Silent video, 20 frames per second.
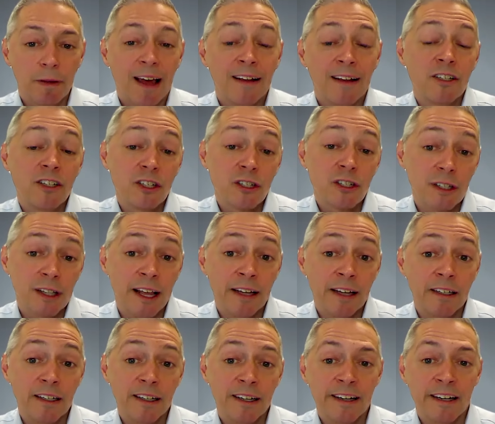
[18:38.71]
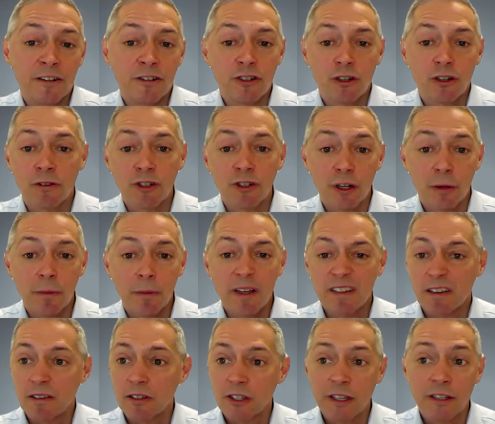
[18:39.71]
and just landed an internship as
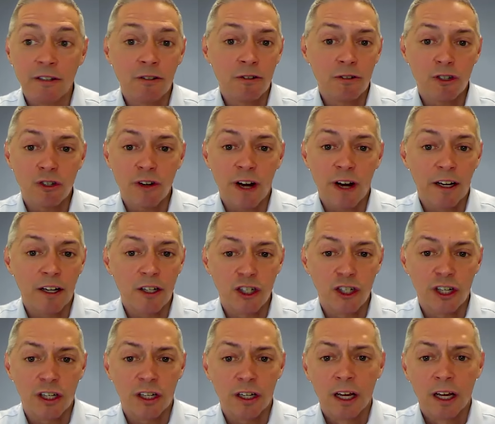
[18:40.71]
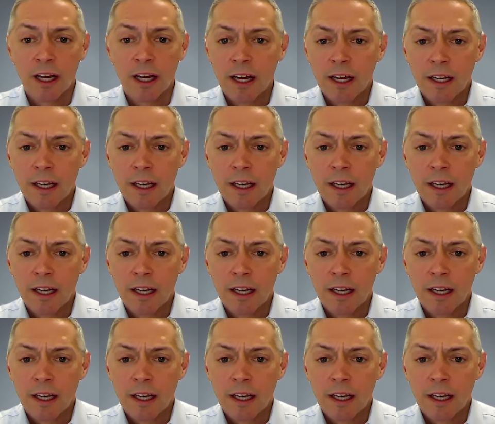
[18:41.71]
a senior strategy